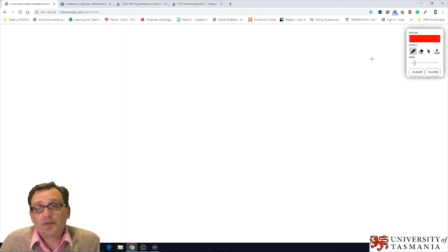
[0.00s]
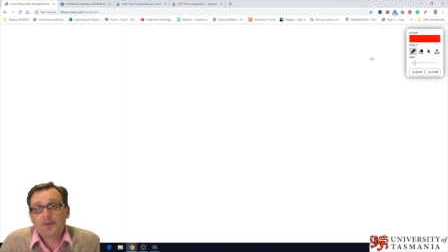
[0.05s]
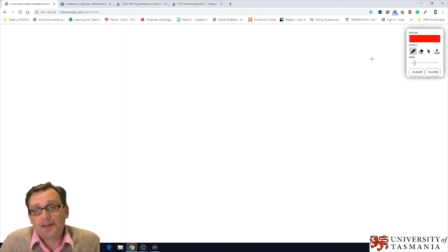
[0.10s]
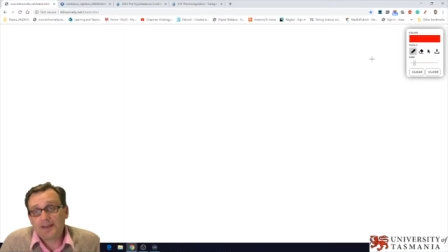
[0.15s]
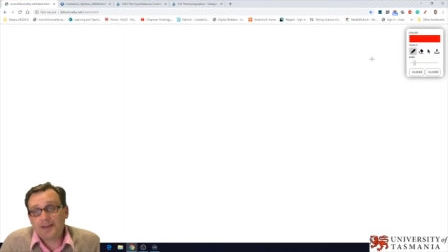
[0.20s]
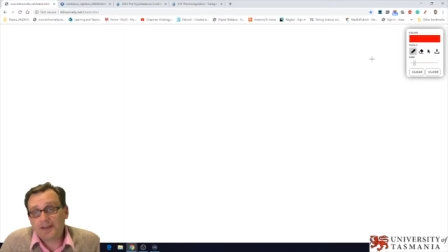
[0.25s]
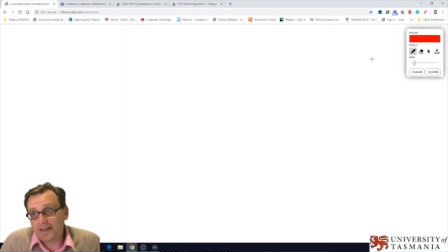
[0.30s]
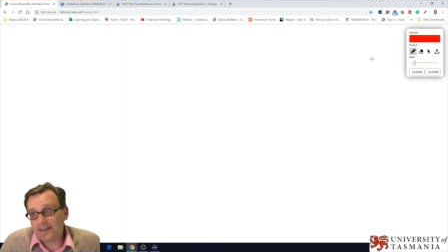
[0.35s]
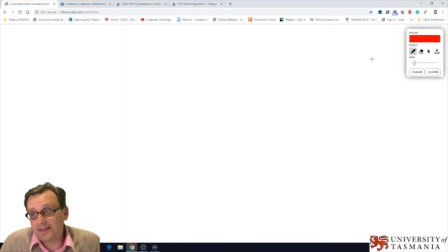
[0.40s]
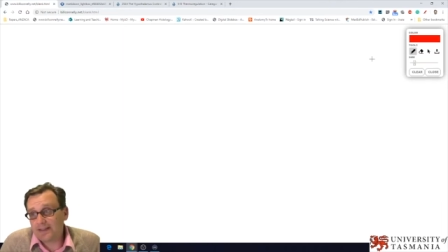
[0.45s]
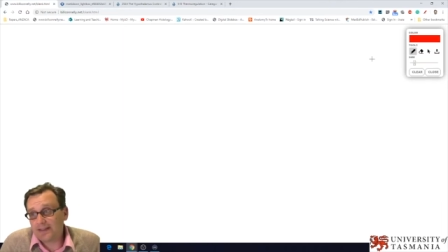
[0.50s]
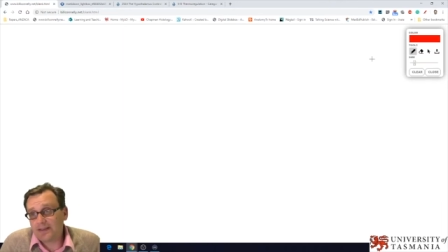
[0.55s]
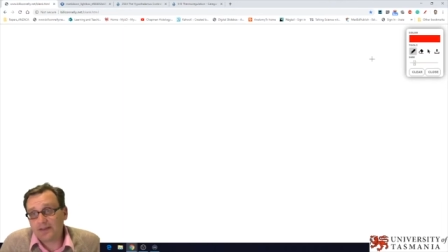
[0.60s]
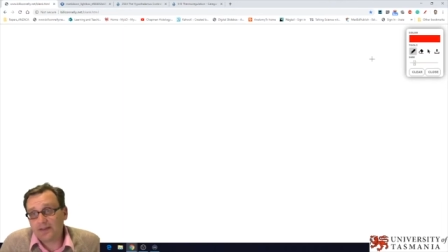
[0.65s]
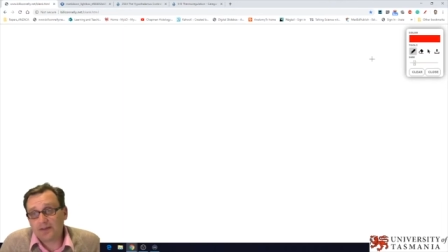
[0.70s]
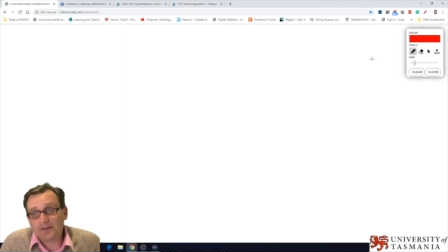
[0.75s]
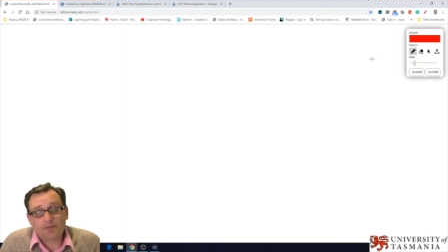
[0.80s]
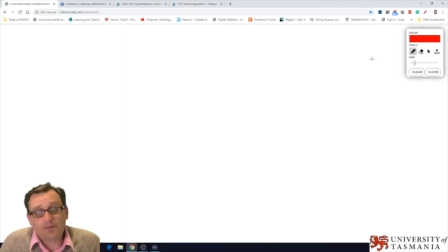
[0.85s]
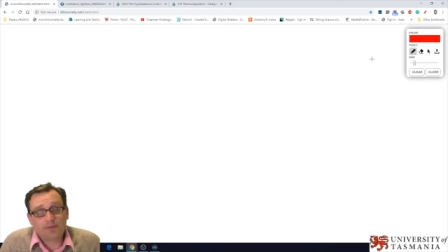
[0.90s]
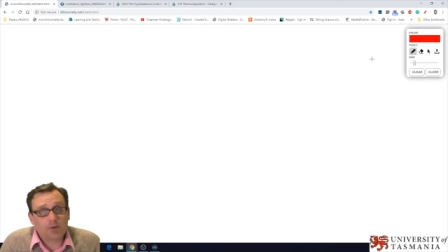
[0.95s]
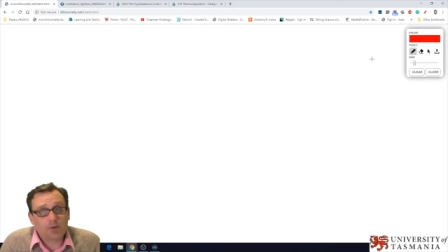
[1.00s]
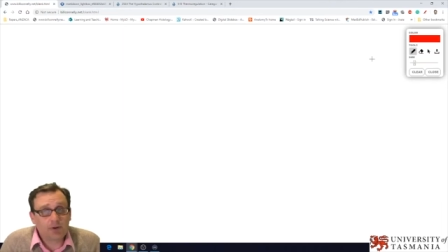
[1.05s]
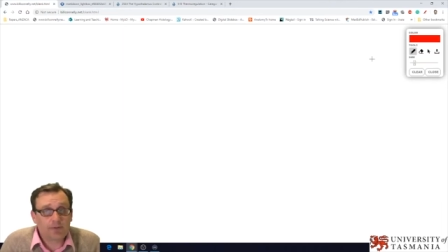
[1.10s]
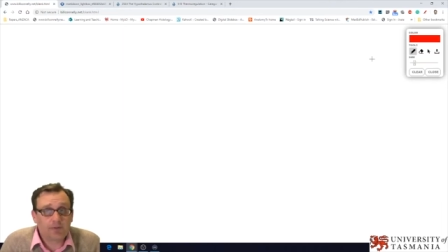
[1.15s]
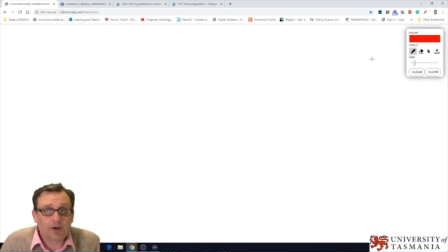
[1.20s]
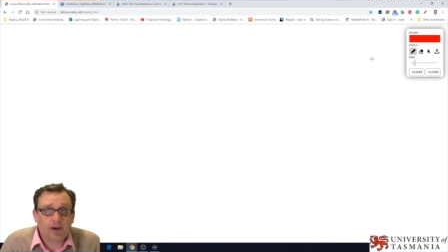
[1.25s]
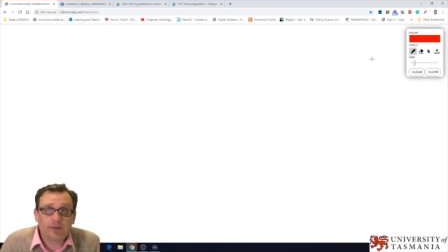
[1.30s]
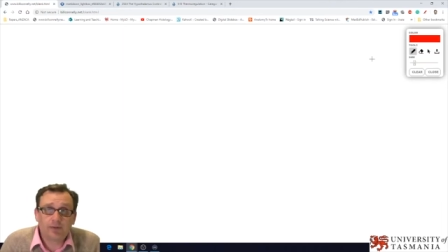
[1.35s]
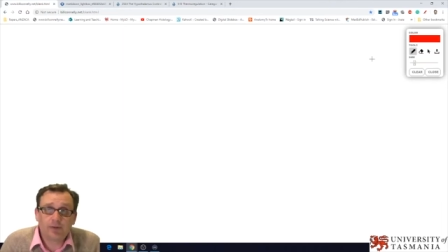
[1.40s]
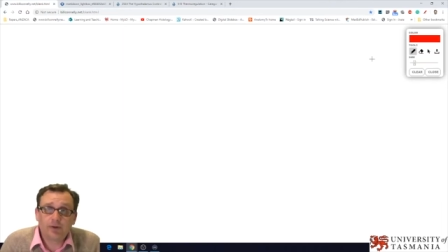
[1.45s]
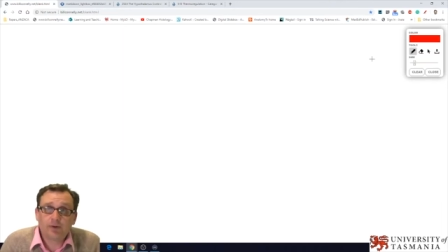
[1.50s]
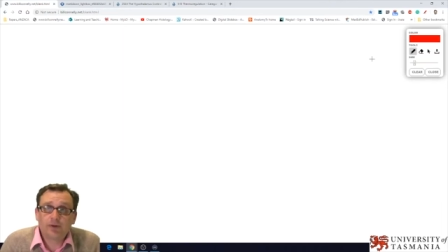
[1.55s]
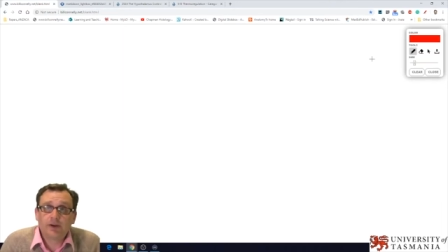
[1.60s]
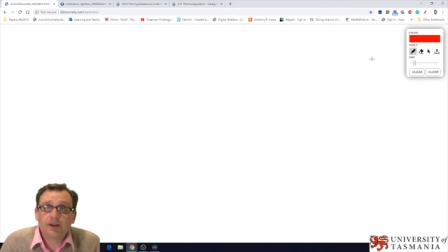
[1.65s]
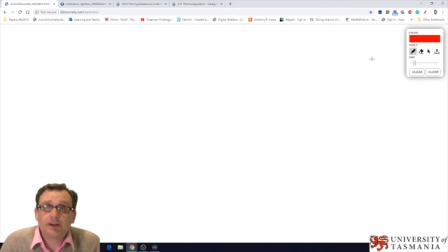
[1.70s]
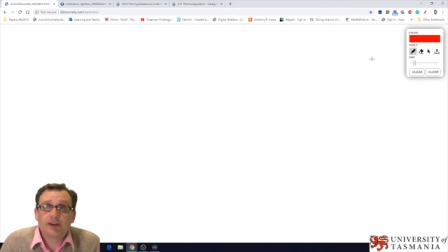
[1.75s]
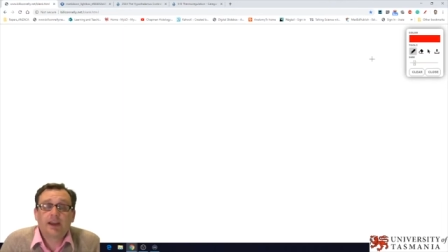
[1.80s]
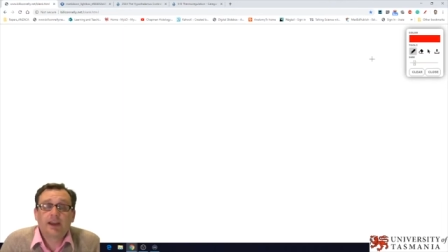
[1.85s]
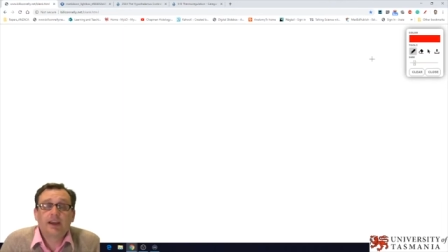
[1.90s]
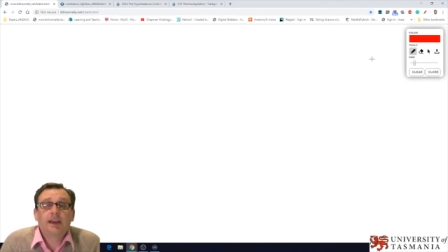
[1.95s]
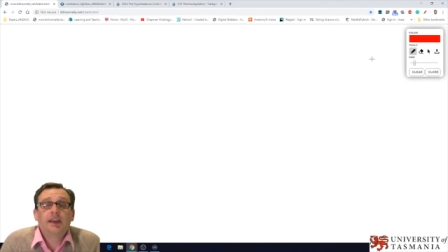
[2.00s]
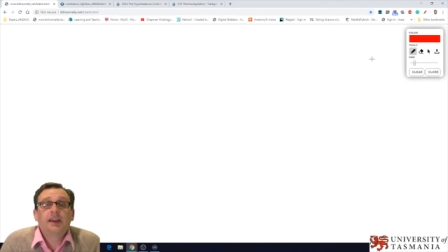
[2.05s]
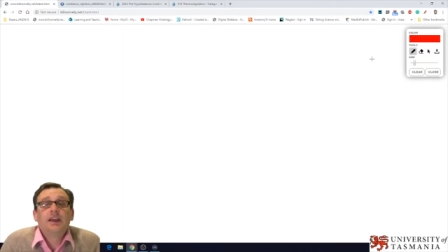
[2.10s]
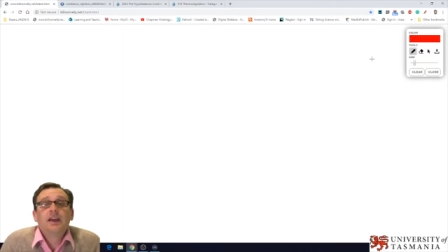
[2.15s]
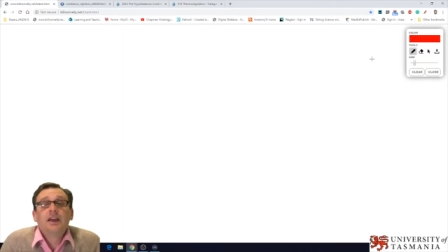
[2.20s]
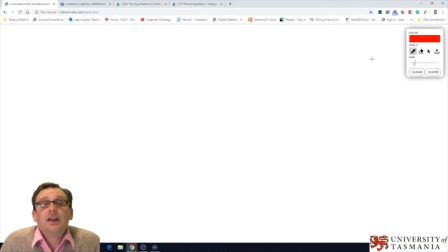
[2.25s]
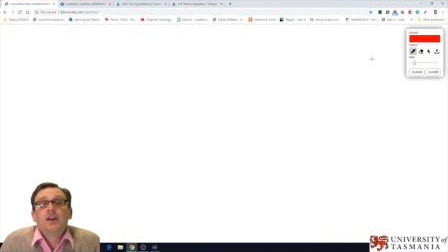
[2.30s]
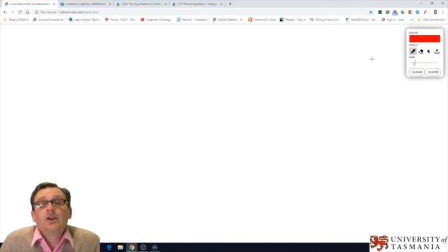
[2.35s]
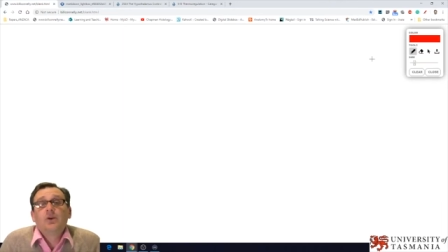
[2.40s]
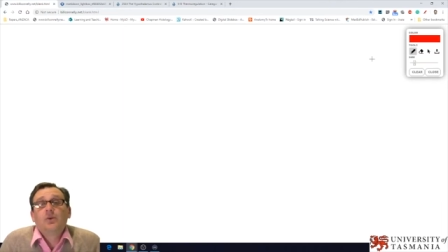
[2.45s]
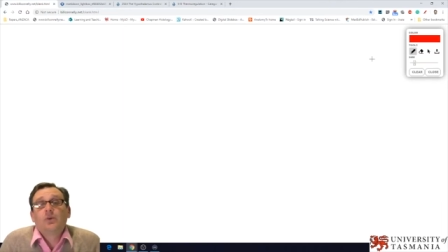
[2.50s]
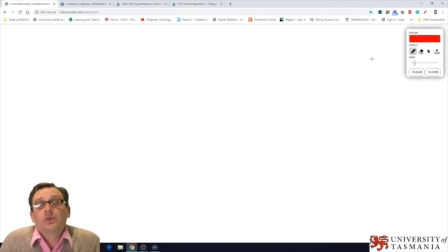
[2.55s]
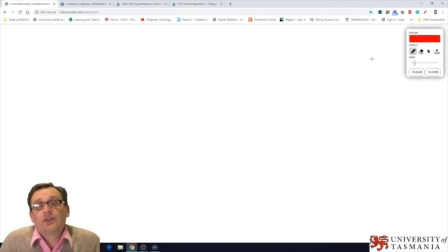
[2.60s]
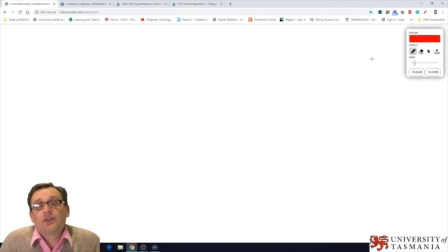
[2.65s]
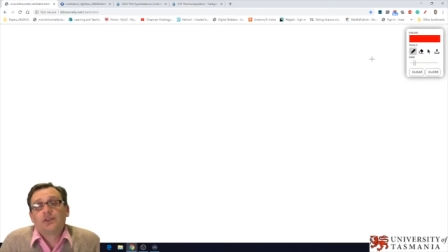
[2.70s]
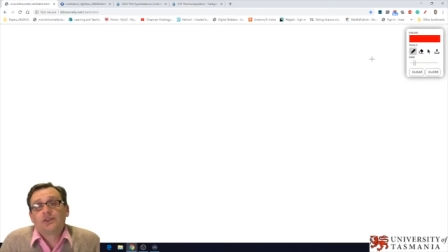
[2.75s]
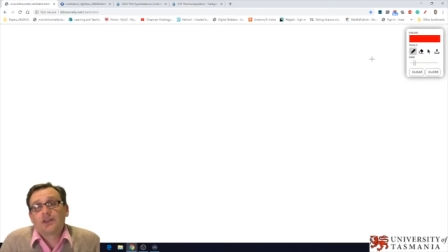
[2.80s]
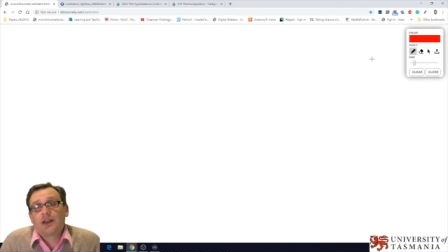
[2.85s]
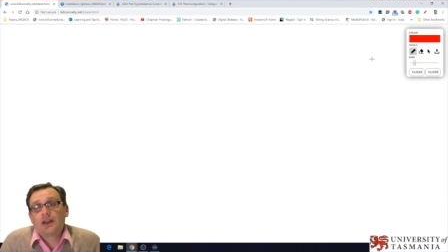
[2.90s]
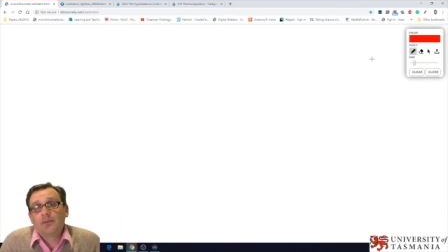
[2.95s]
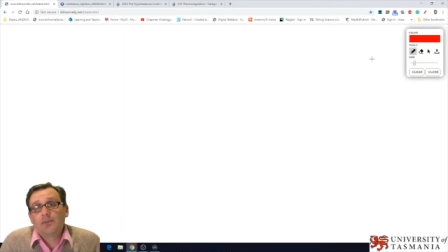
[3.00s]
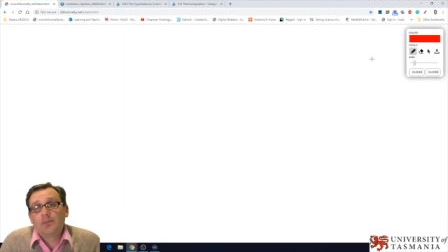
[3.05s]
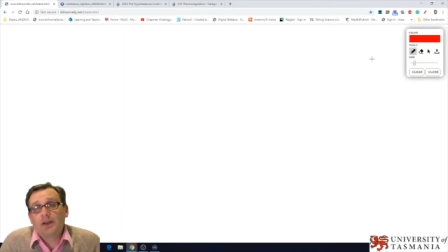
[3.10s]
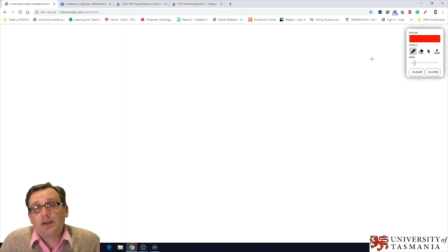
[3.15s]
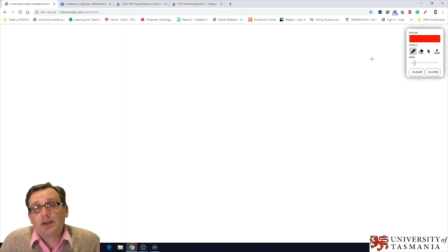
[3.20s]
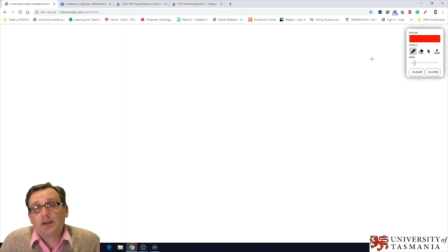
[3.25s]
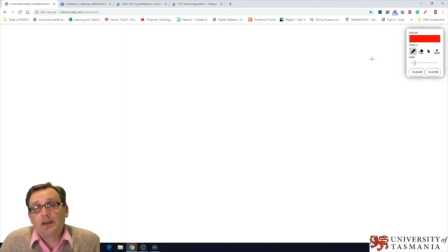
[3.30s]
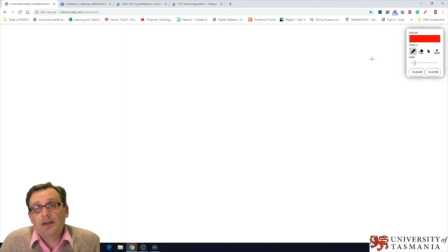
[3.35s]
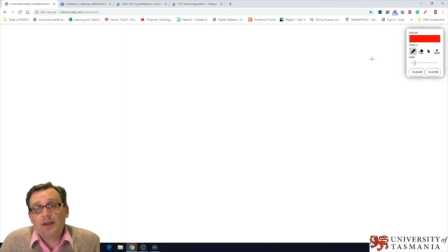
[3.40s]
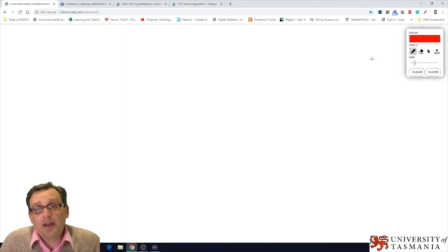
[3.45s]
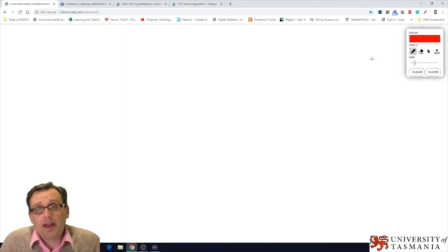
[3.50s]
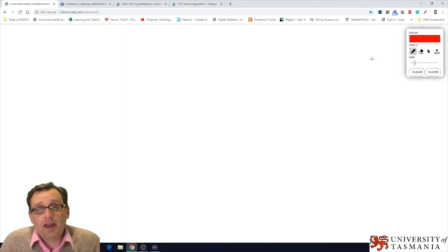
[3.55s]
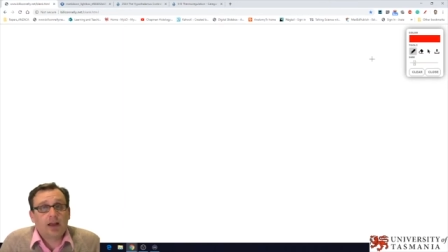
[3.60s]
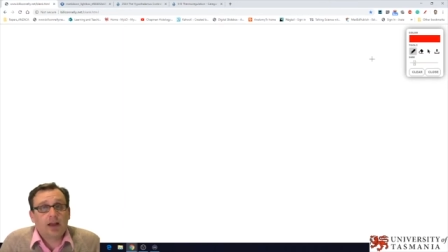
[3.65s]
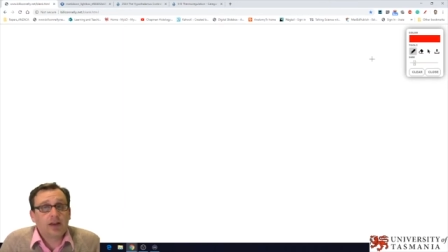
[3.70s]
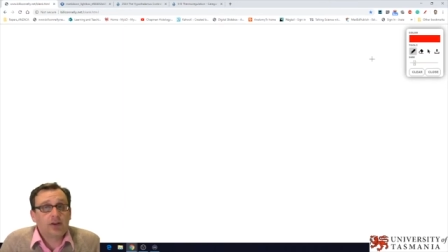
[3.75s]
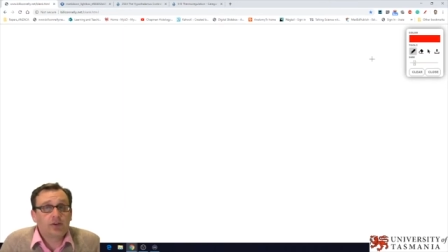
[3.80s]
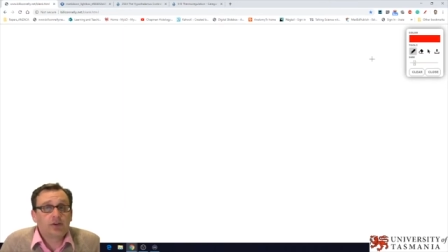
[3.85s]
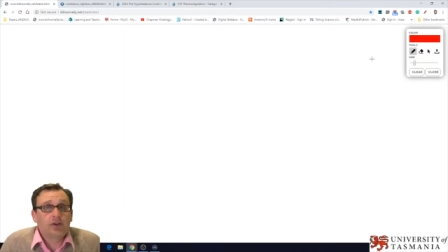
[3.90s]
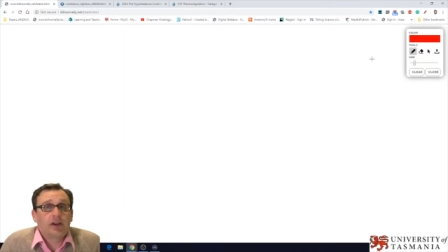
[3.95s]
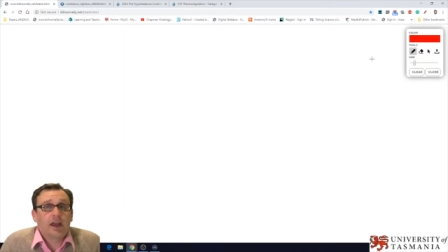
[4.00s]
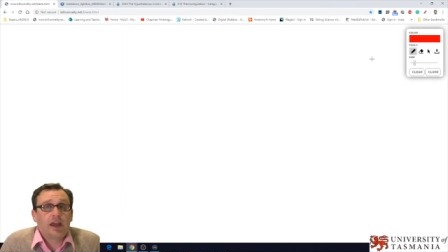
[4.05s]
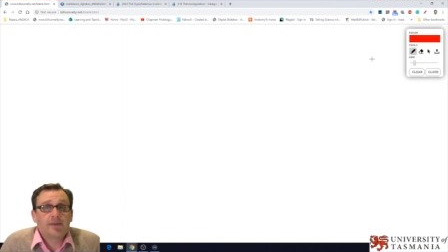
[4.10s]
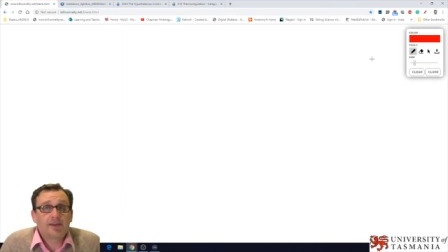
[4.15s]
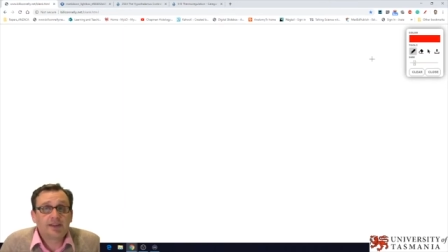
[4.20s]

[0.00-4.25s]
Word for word: the middle of a desert and a 45 degree day with the sun beating down.